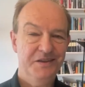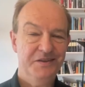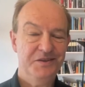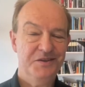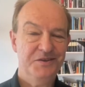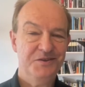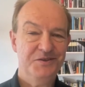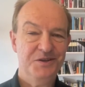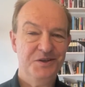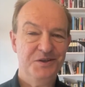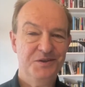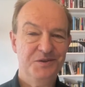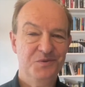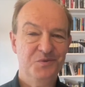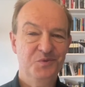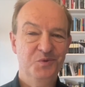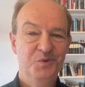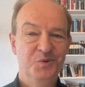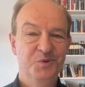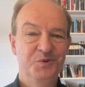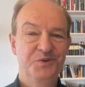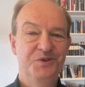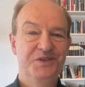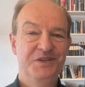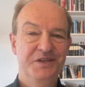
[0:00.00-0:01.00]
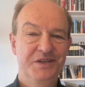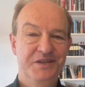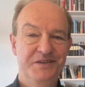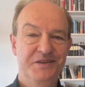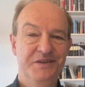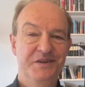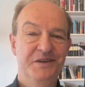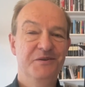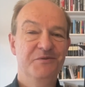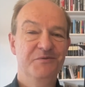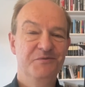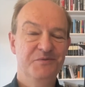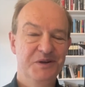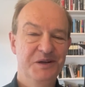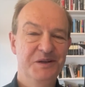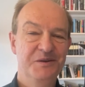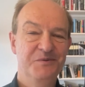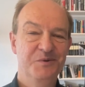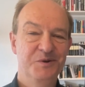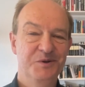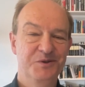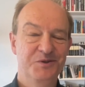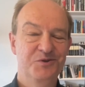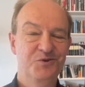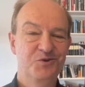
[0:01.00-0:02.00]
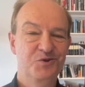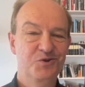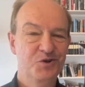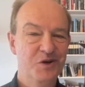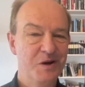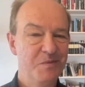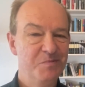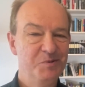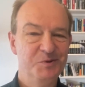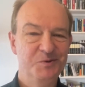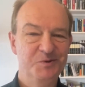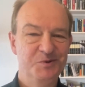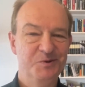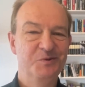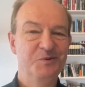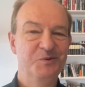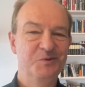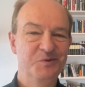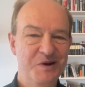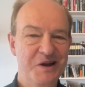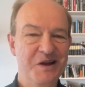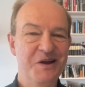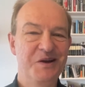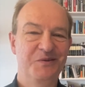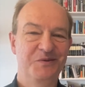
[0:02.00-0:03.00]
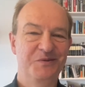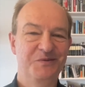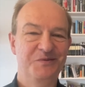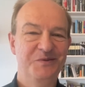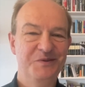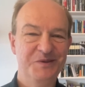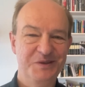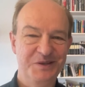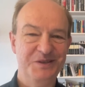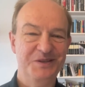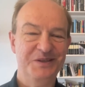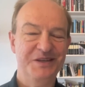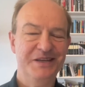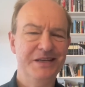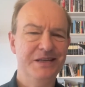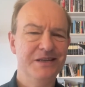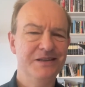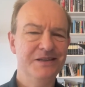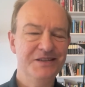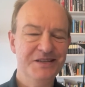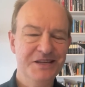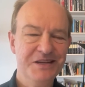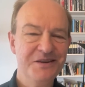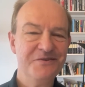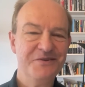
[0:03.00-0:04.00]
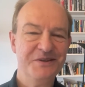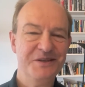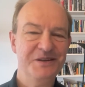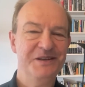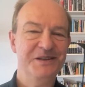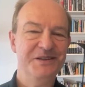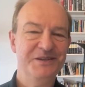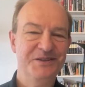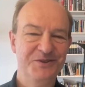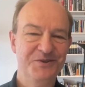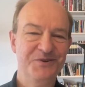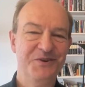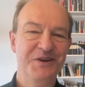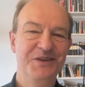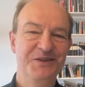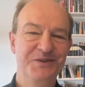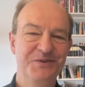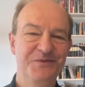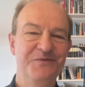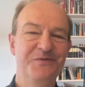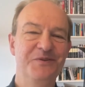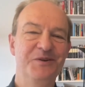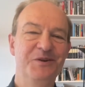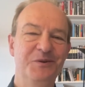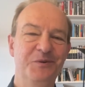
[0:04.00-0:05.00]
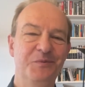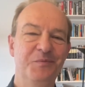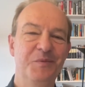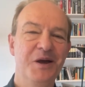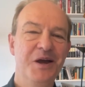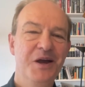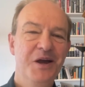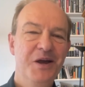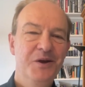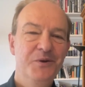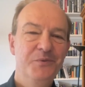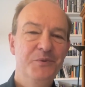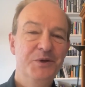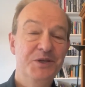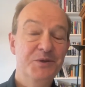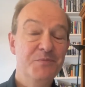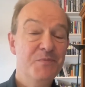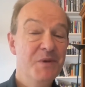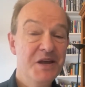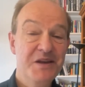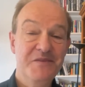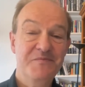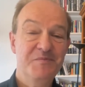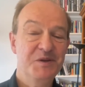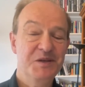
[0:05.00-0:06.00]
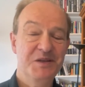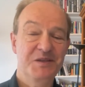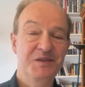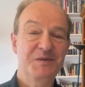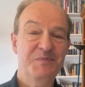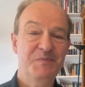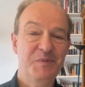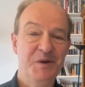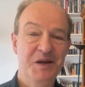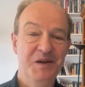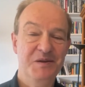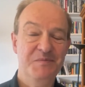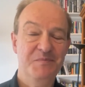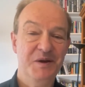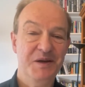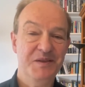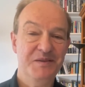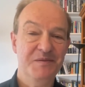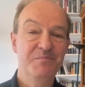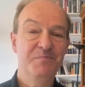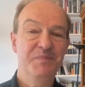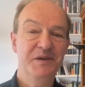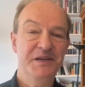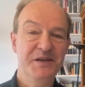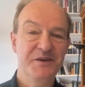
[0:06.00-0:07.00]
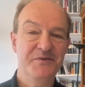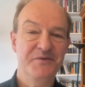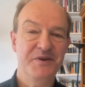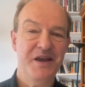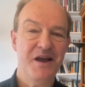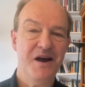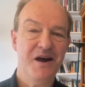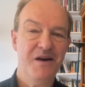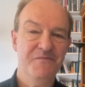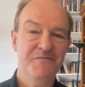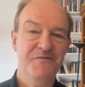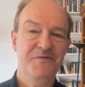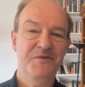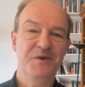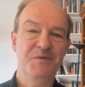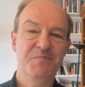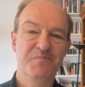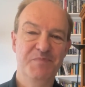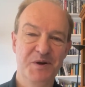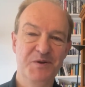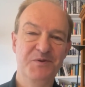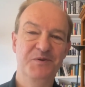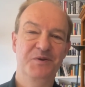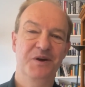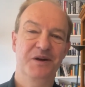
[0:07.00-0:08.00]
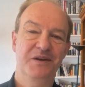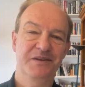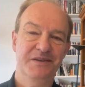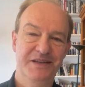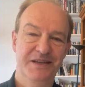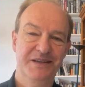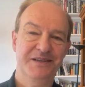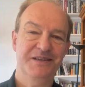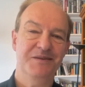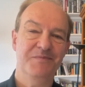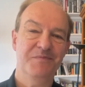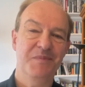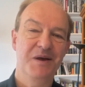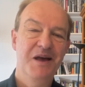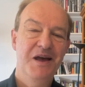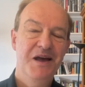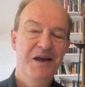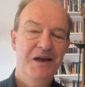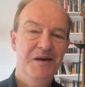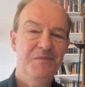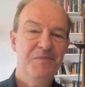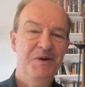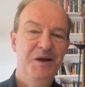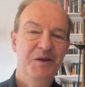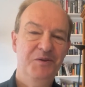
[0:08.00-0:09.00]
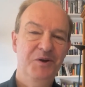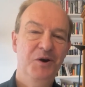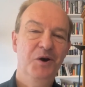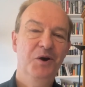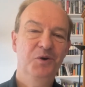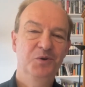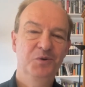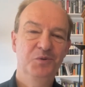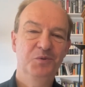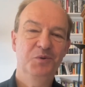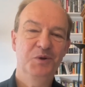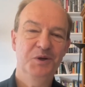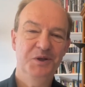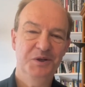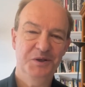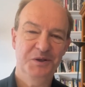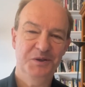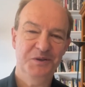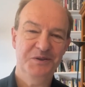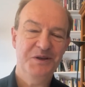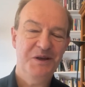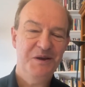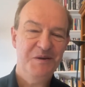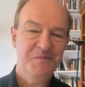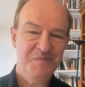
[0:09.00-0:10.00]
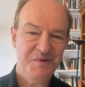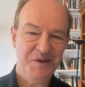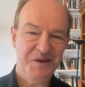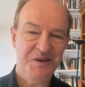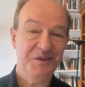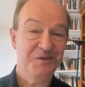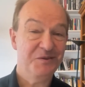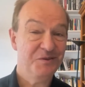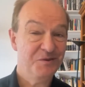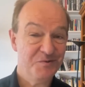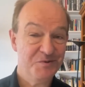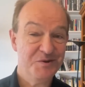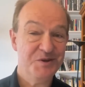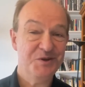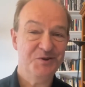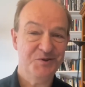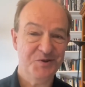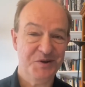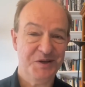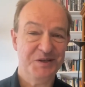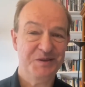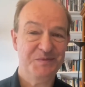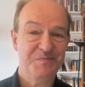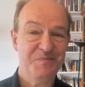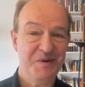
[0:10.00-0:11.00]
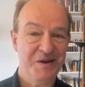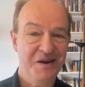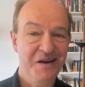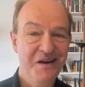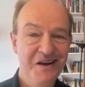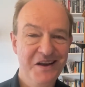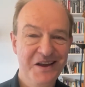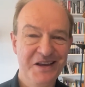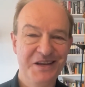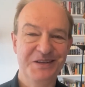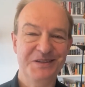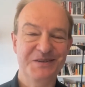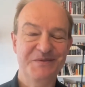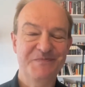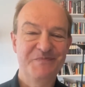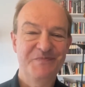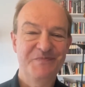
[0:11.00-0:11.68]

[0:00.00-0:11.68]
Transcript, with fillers: this year's awards season, it really was trebles all round for this endearingly strange film, which may have been inspired by the bleary Humphrey Bogart dictum about the whole world being three drinks behind.